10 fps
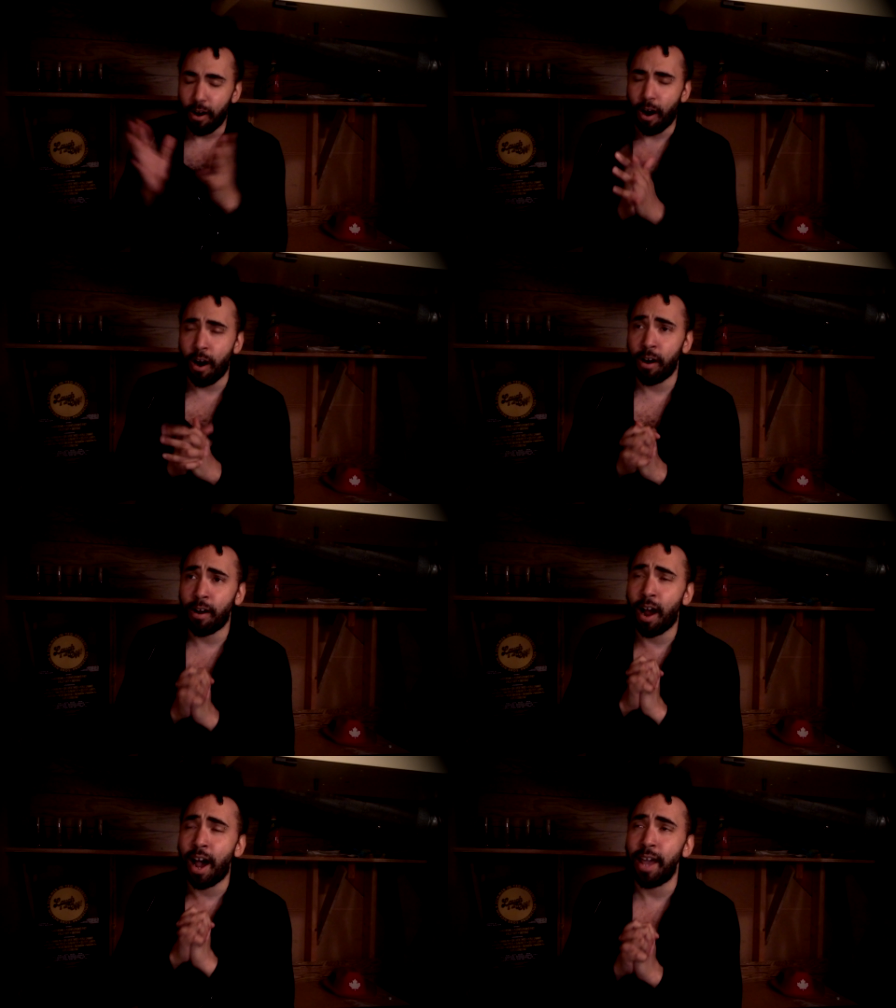
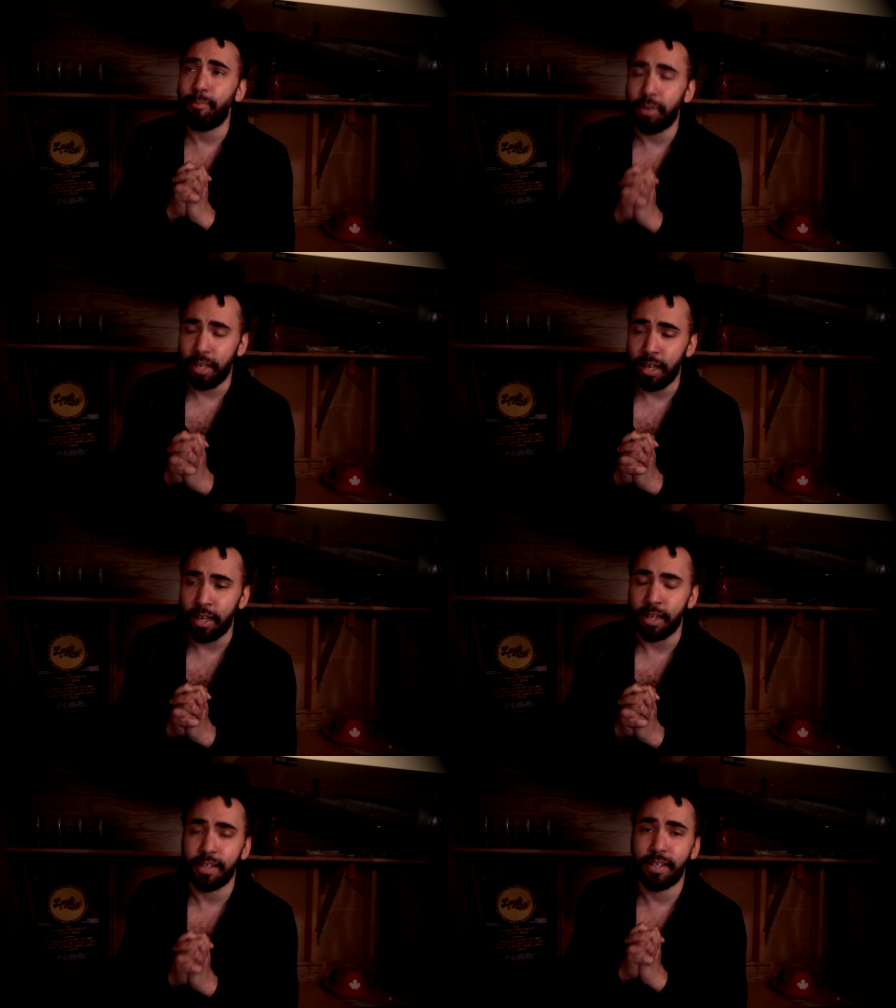
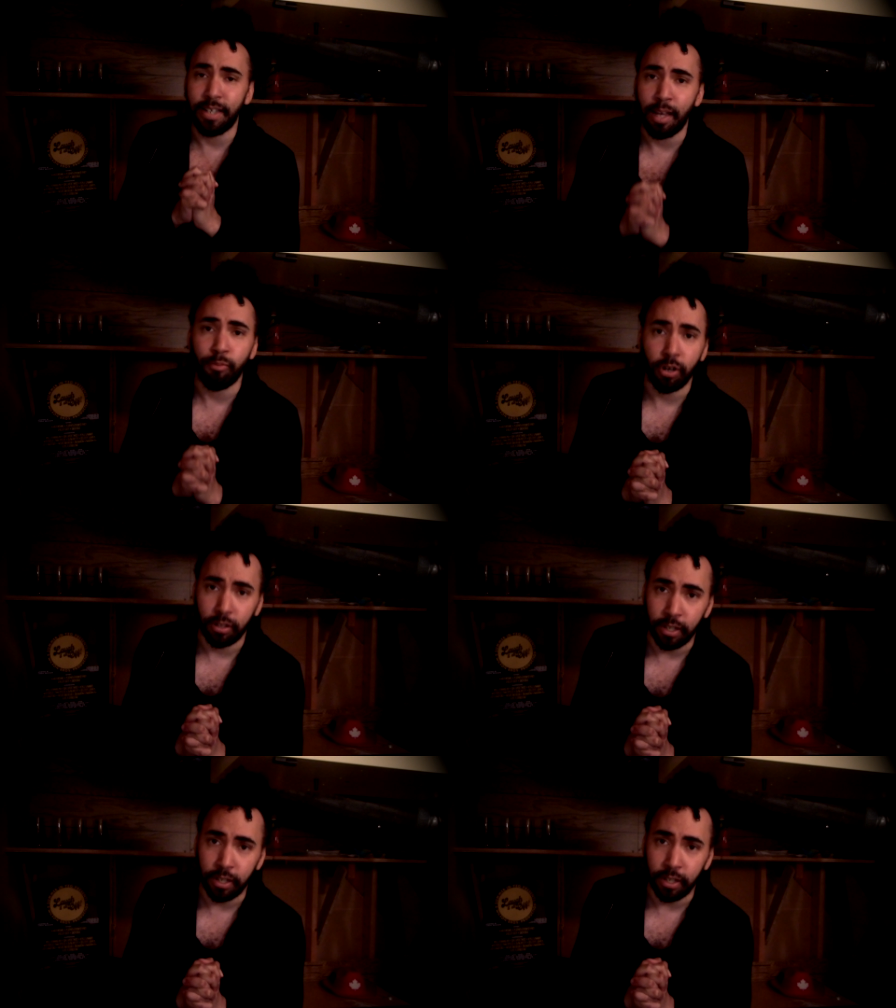R.I.P. Singing Brook